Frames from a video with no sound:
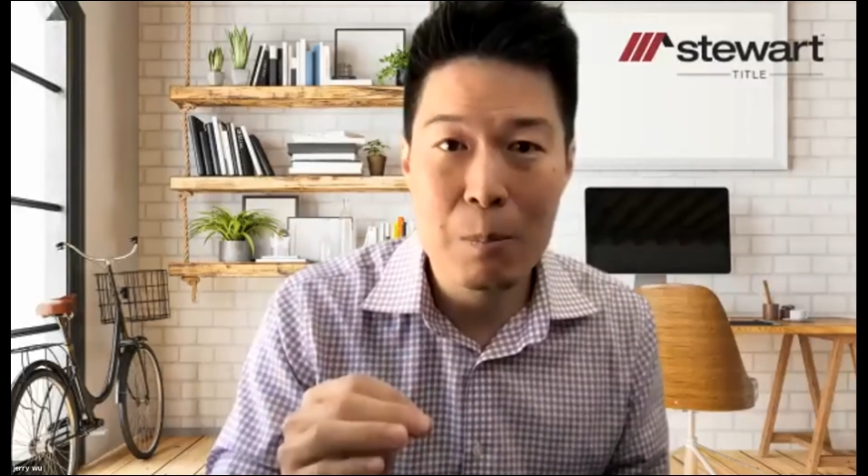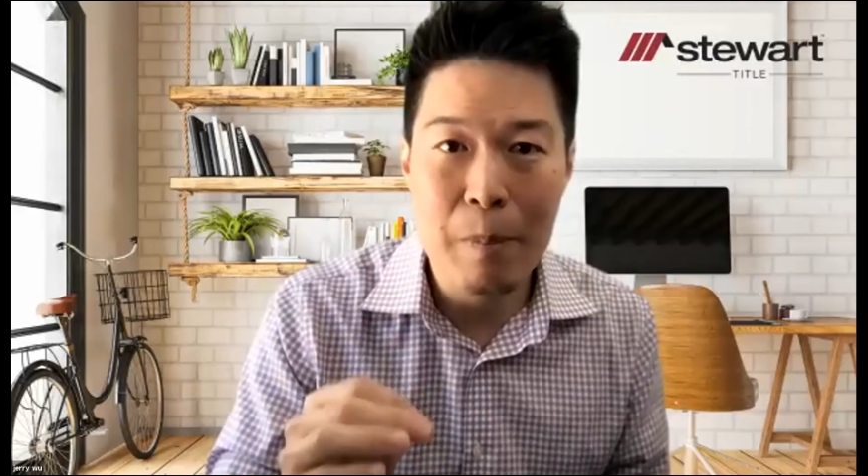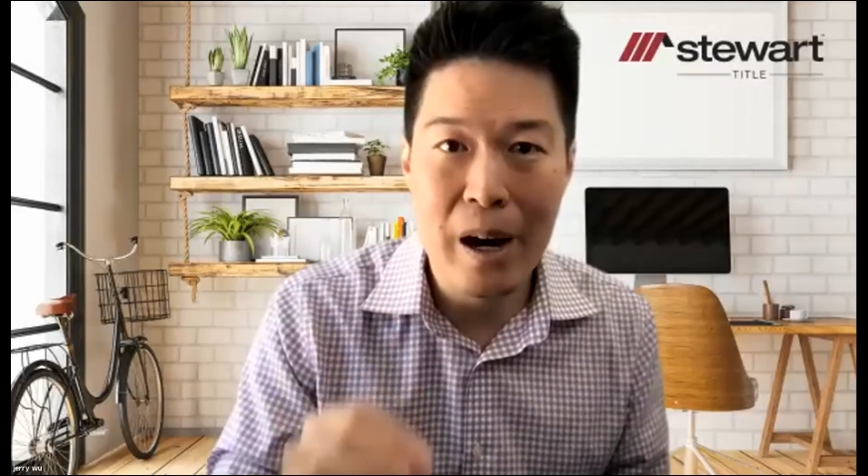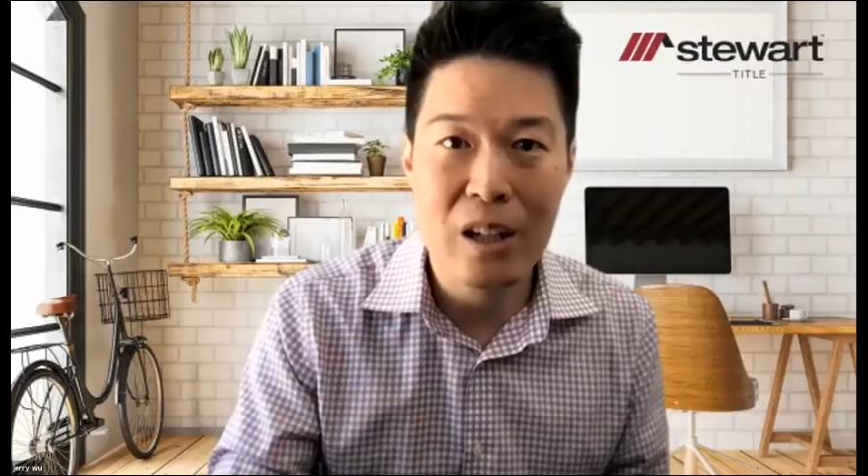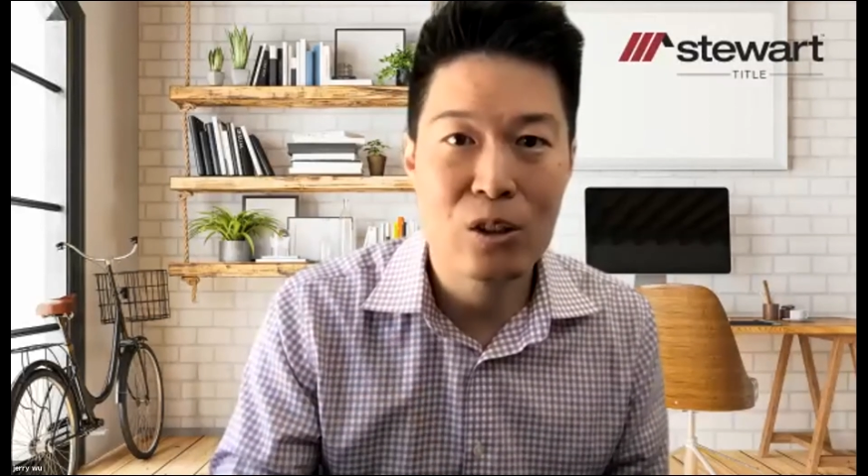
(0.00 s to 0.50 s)

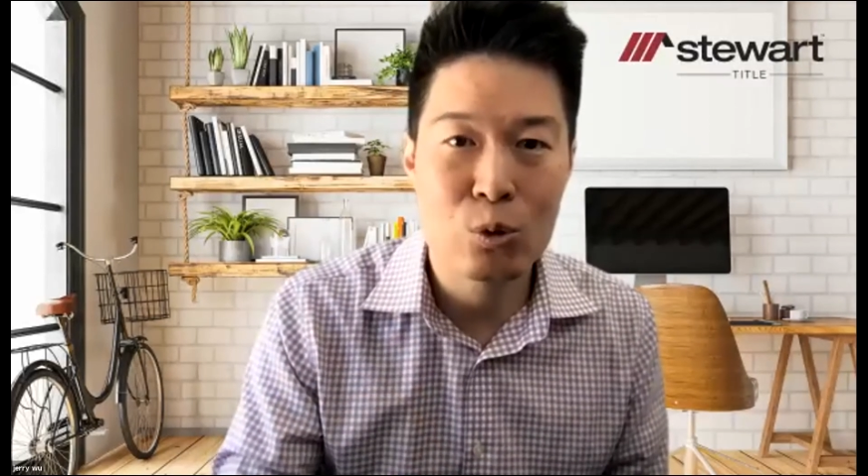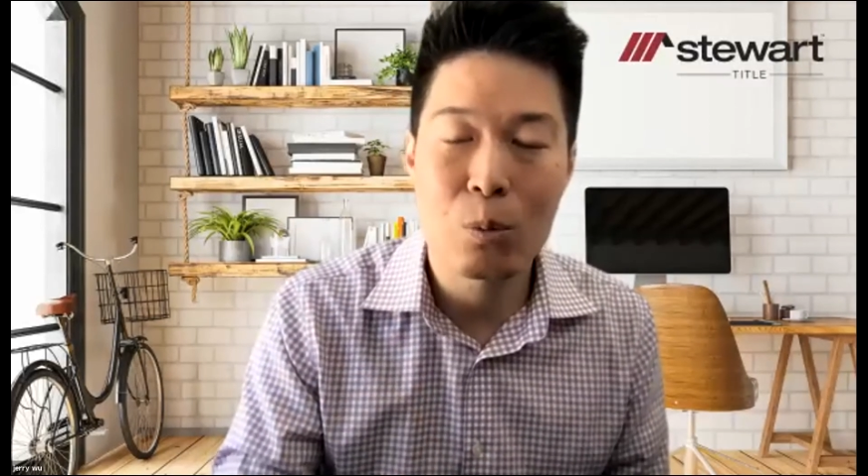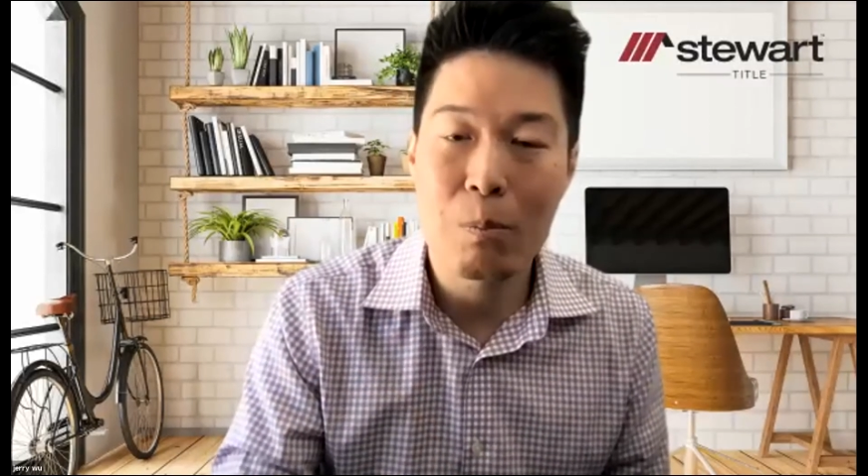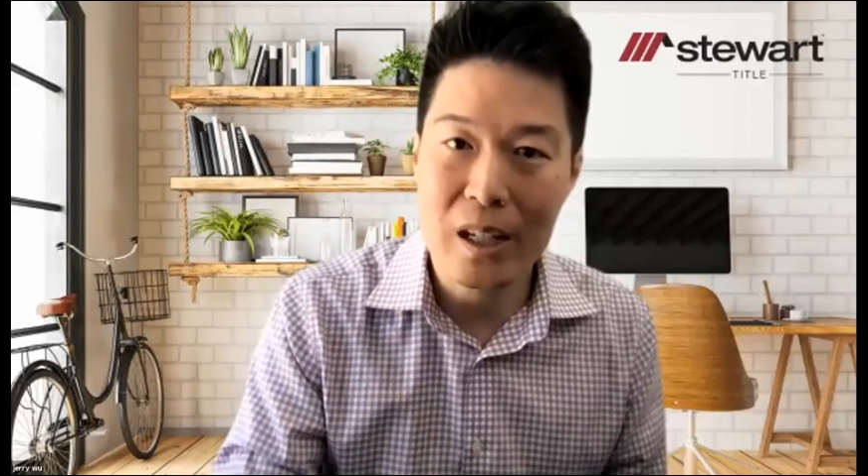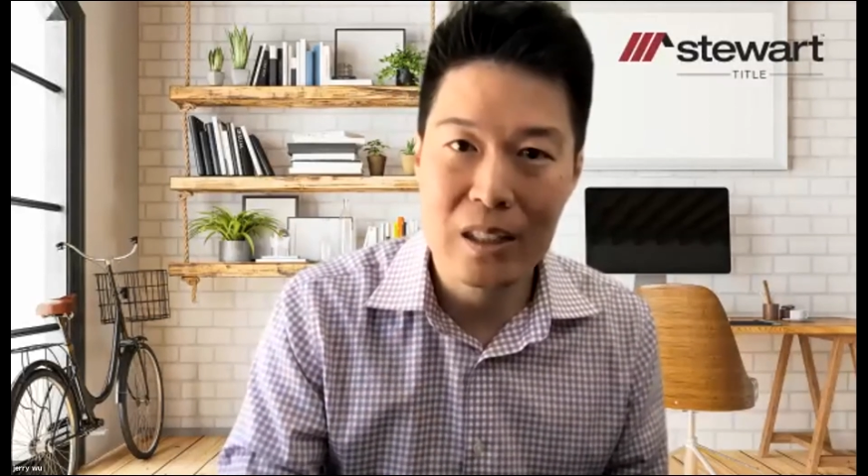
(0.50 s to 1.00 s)
buyers
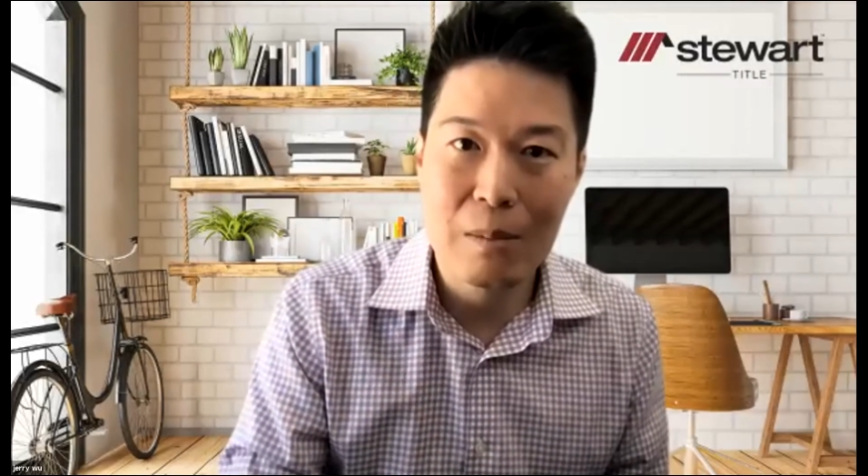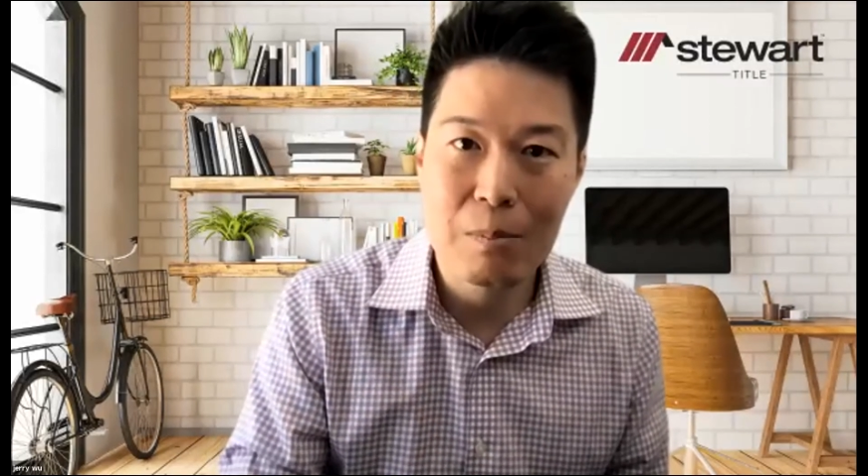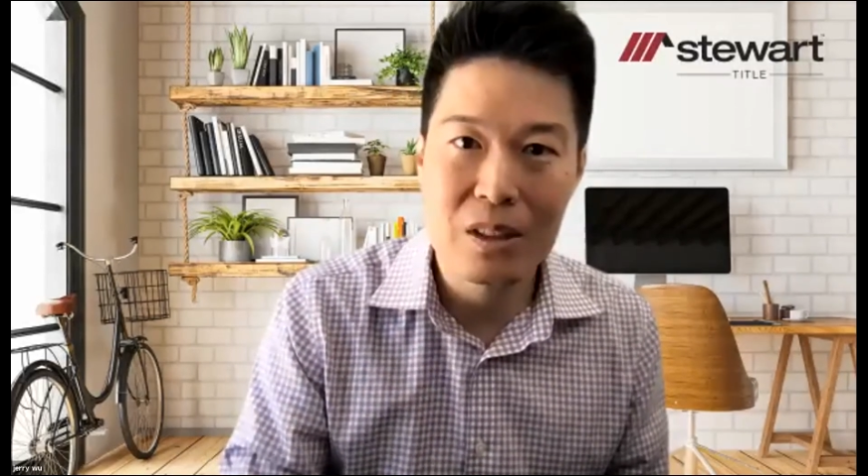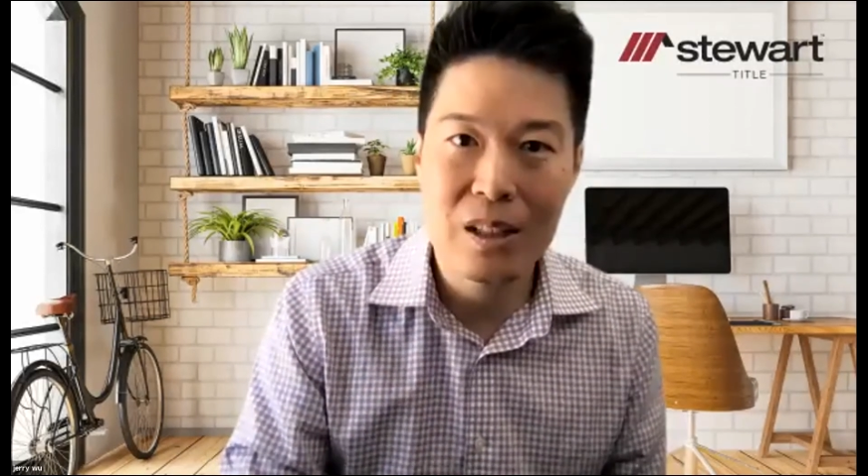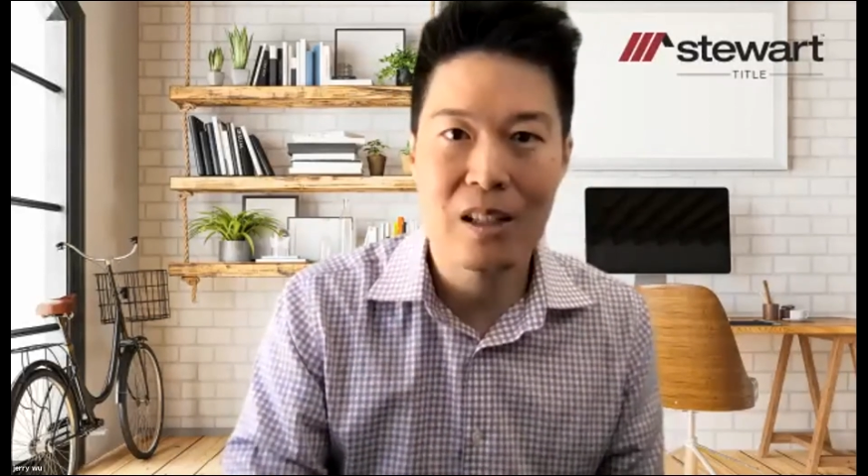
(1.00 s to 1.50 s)
will make that
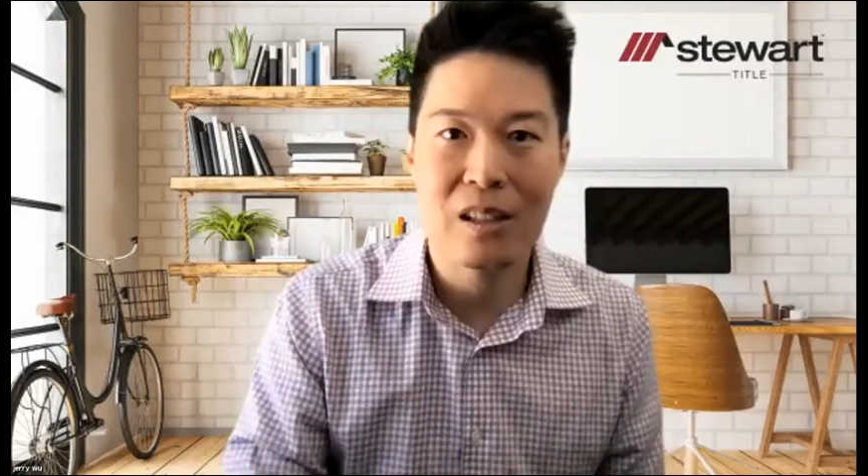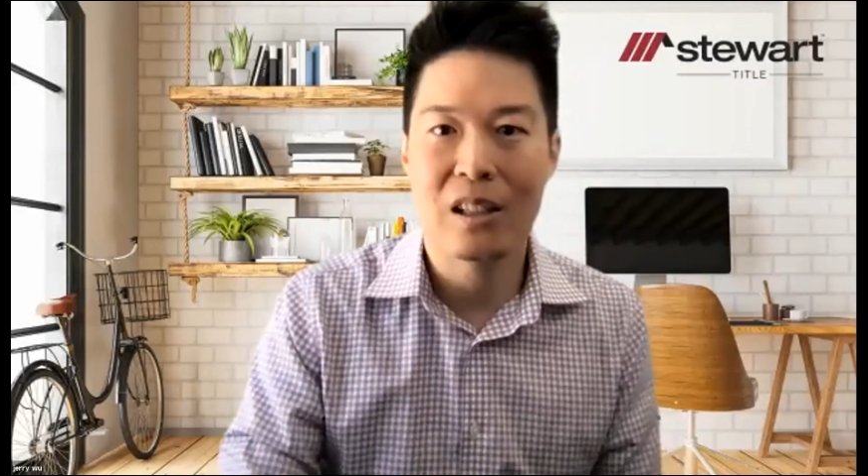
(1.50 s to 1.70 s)
mistake.